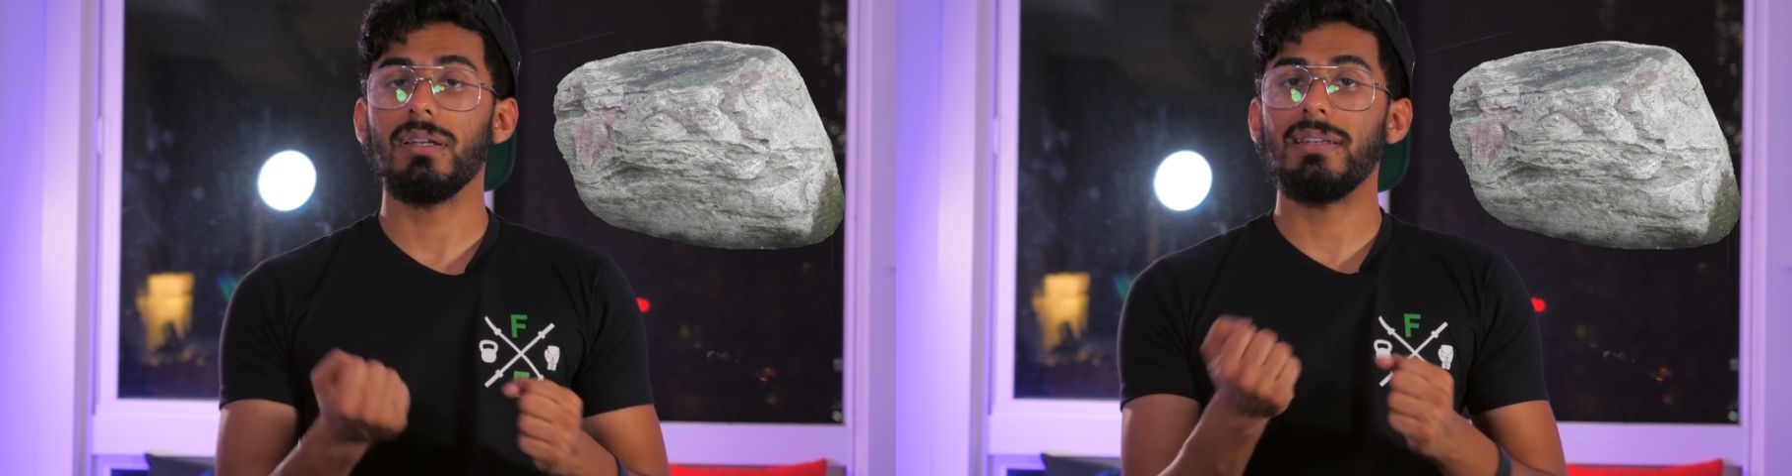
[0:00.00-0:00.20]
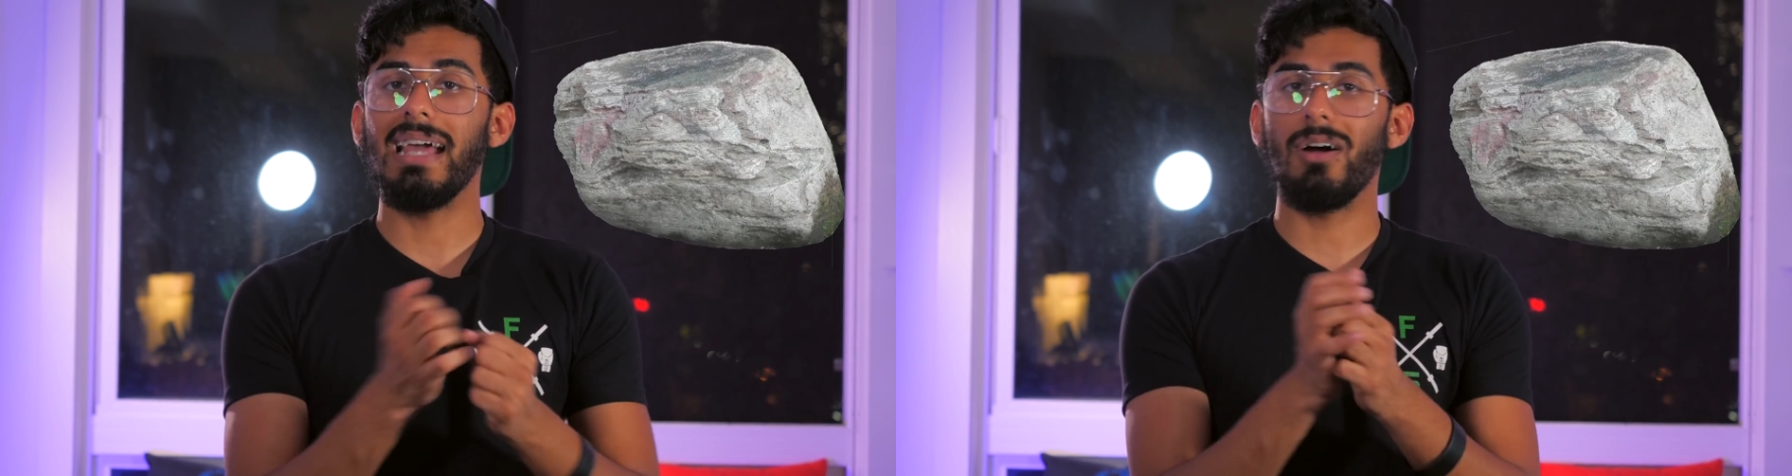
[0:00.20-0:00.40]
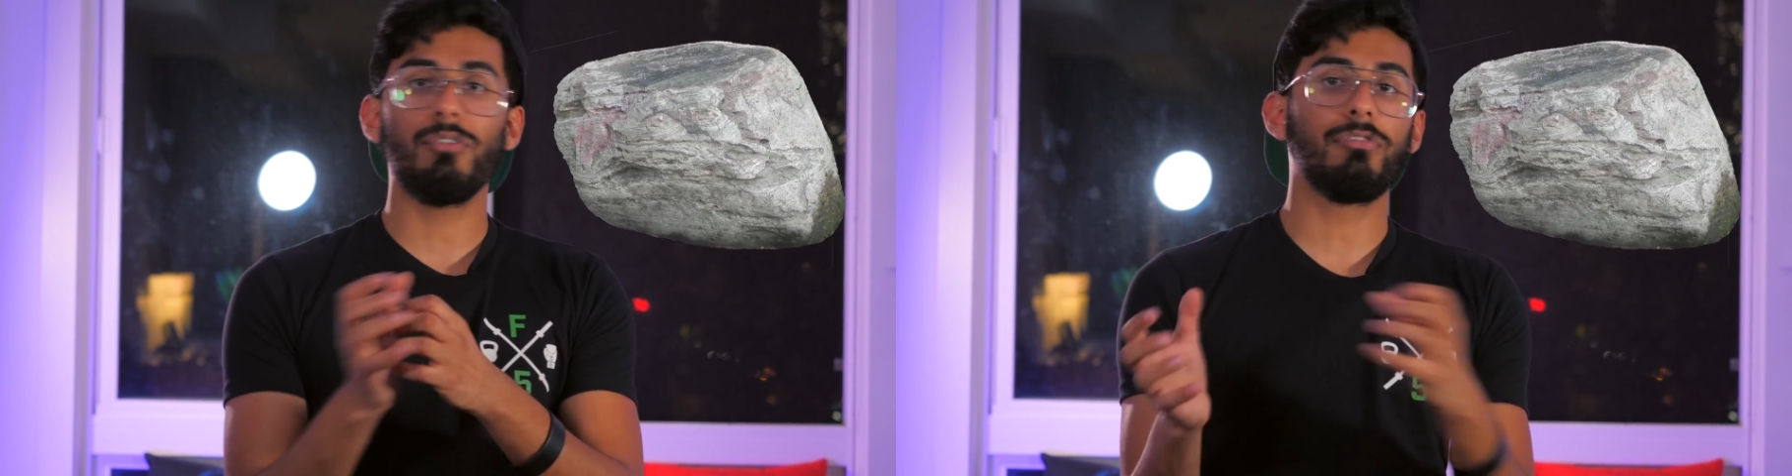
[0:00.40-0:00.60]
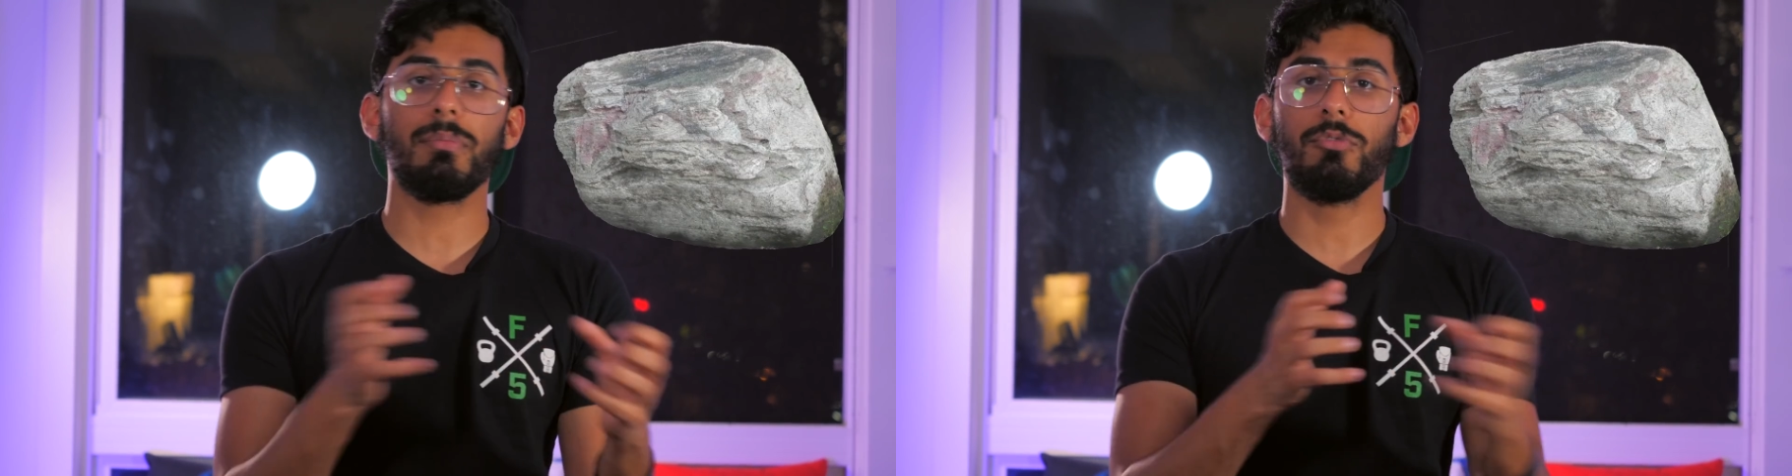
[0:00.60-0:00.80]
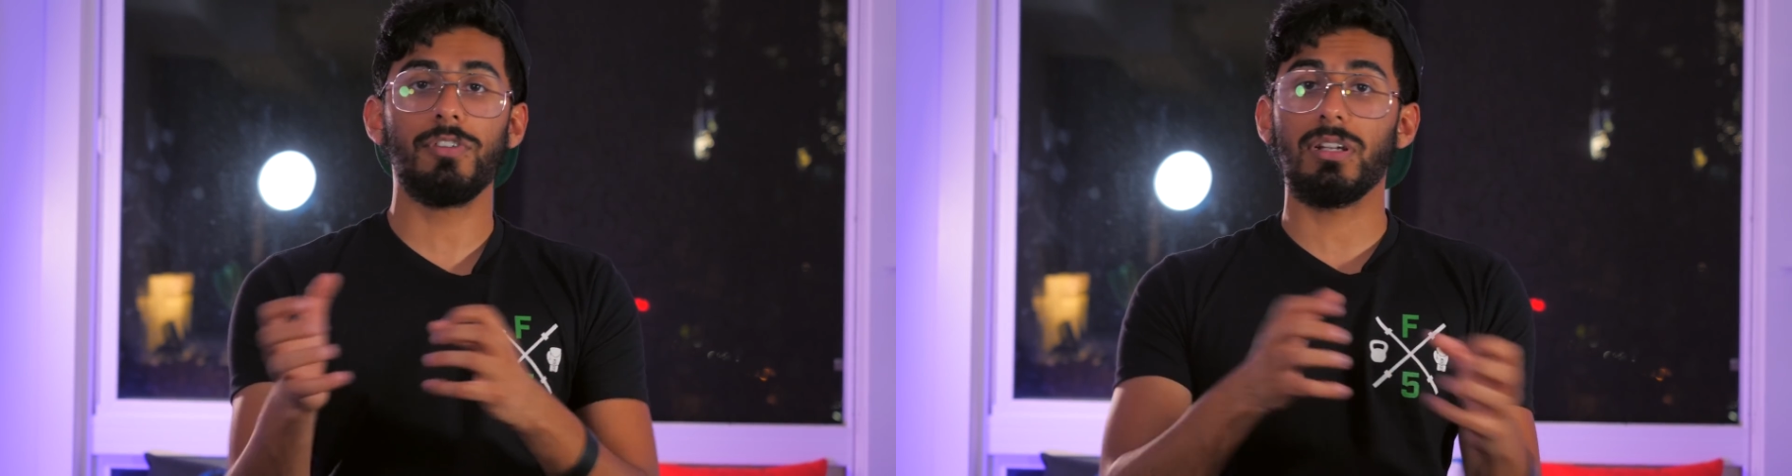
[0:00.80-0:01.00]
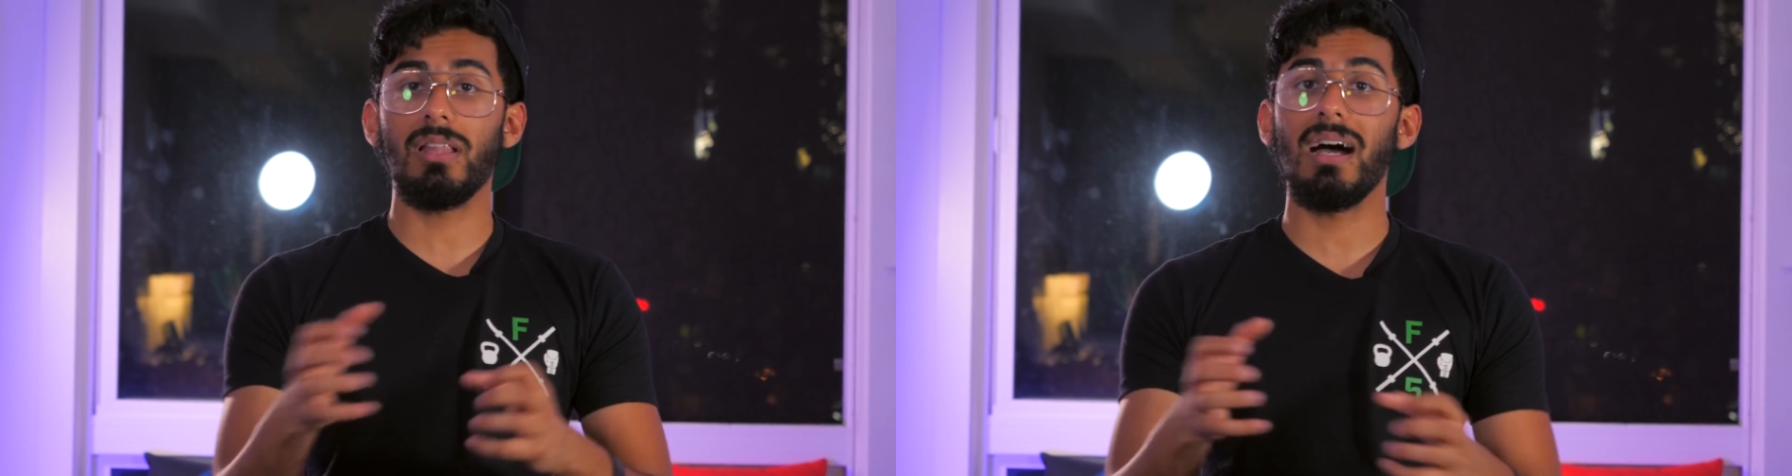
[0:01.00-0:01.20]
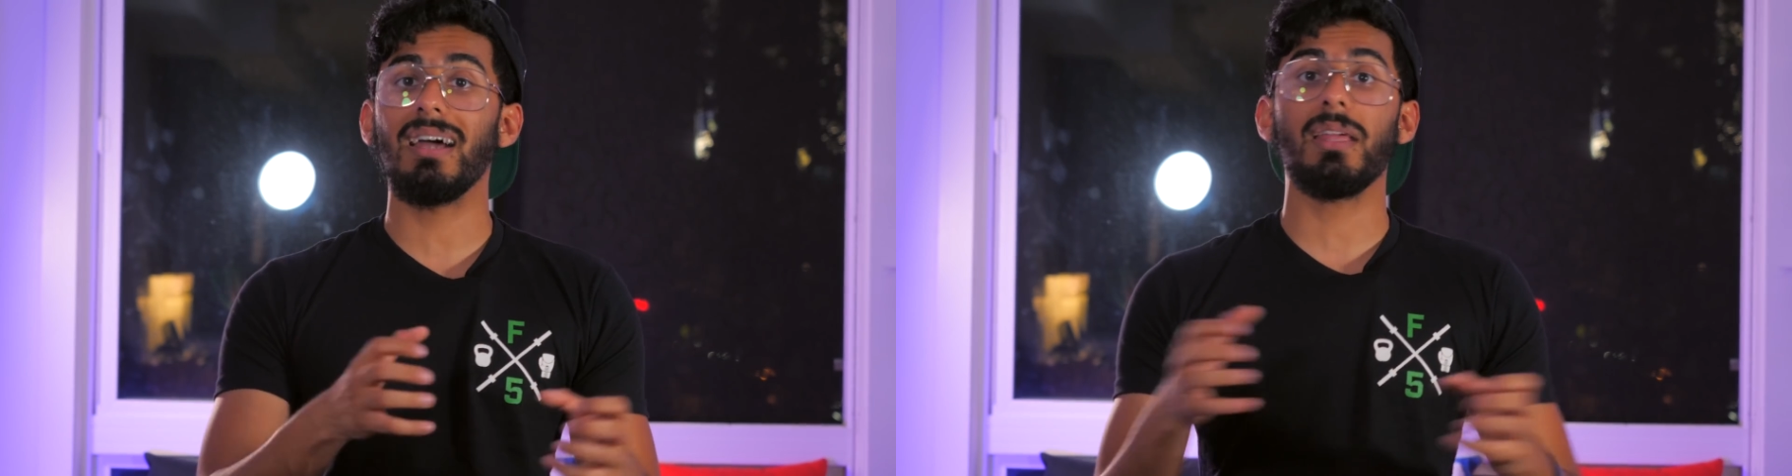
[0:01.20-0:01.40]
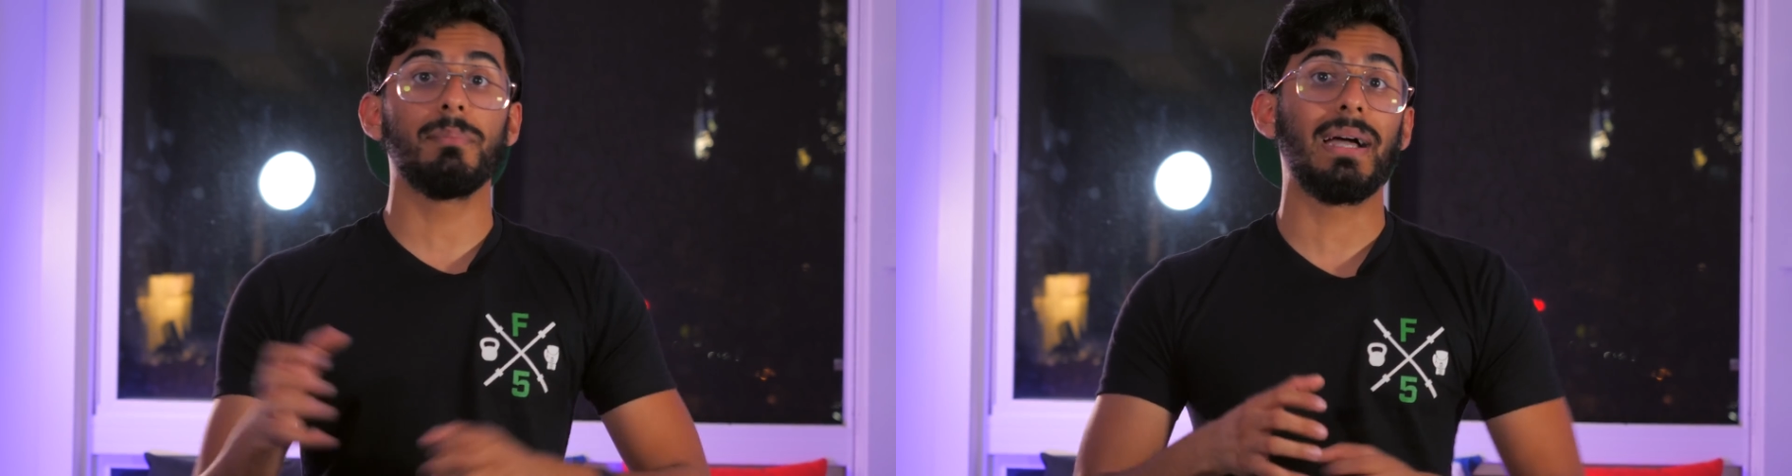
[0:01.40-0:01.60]
Now if we move it a
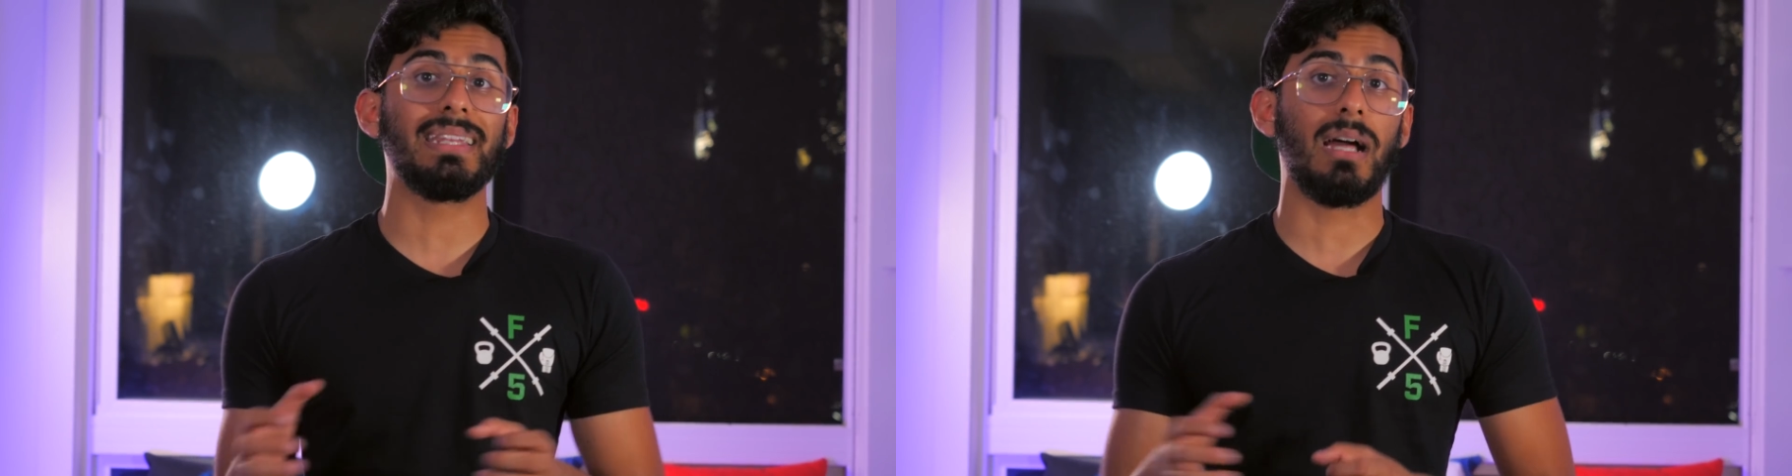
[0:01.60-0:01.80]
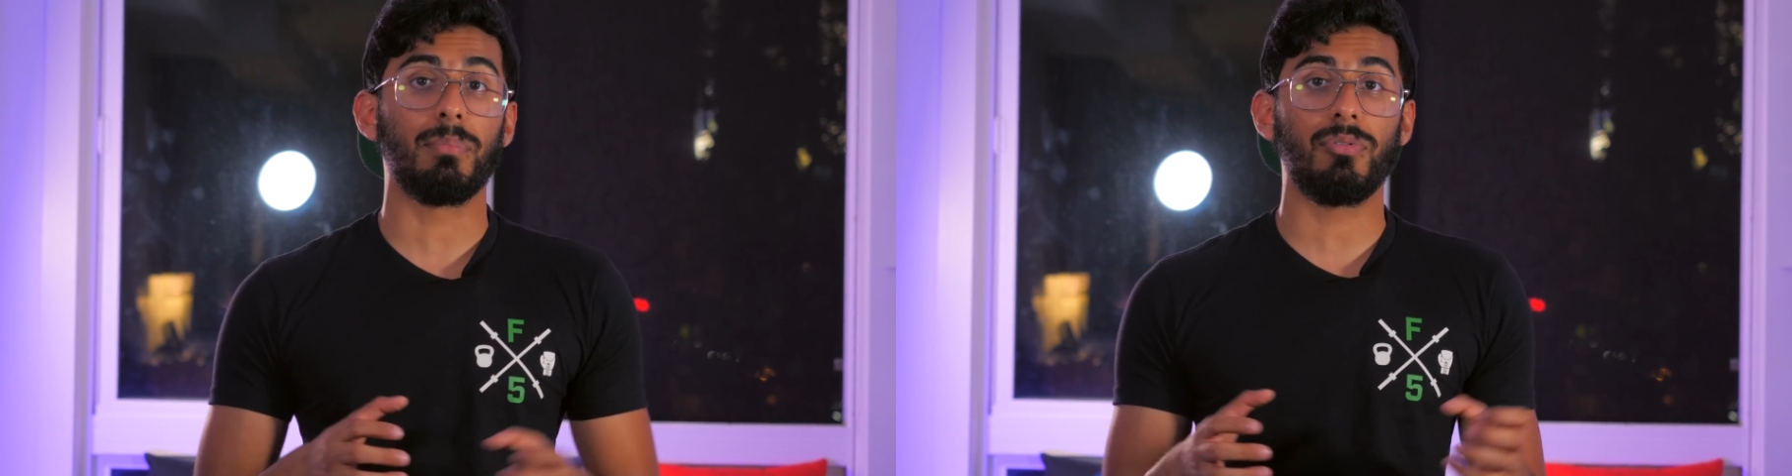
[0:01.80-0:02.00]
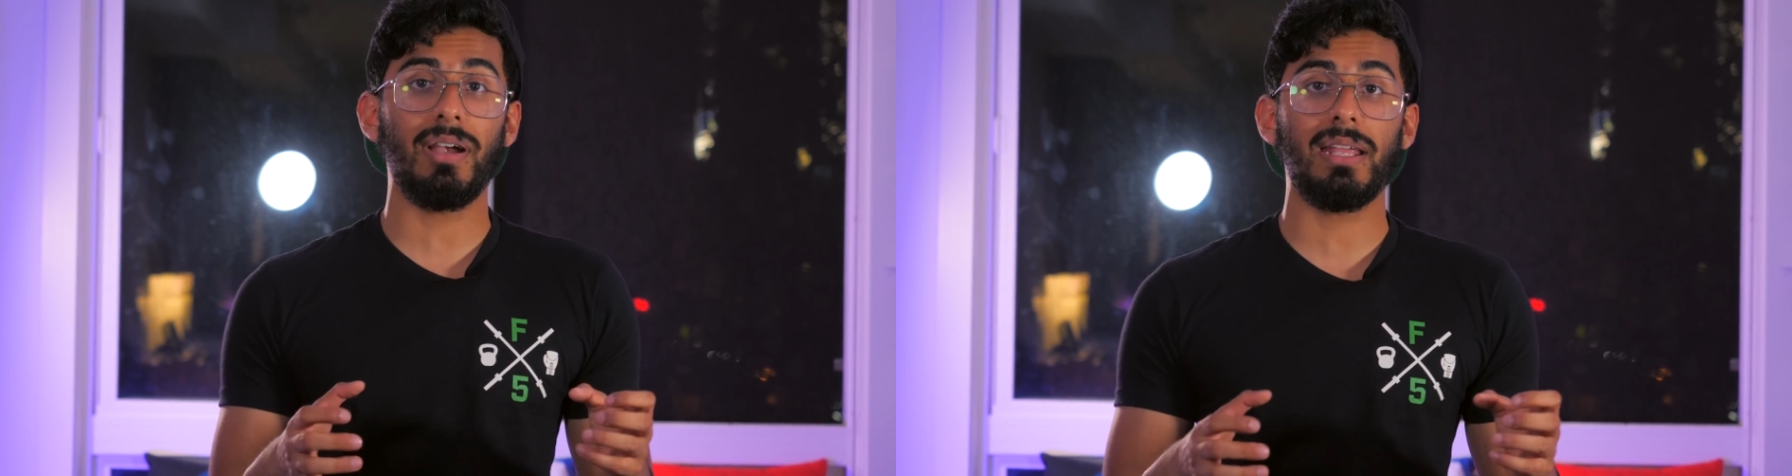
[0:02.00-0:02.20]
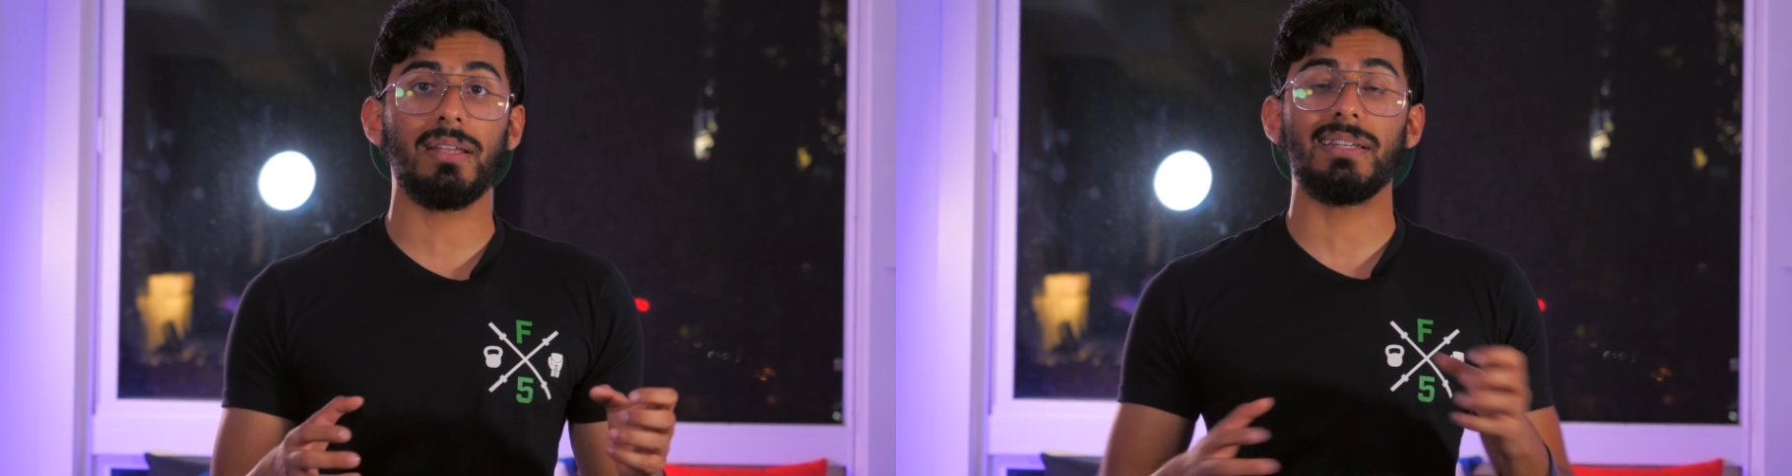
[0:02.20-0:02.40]
lot, it might not break.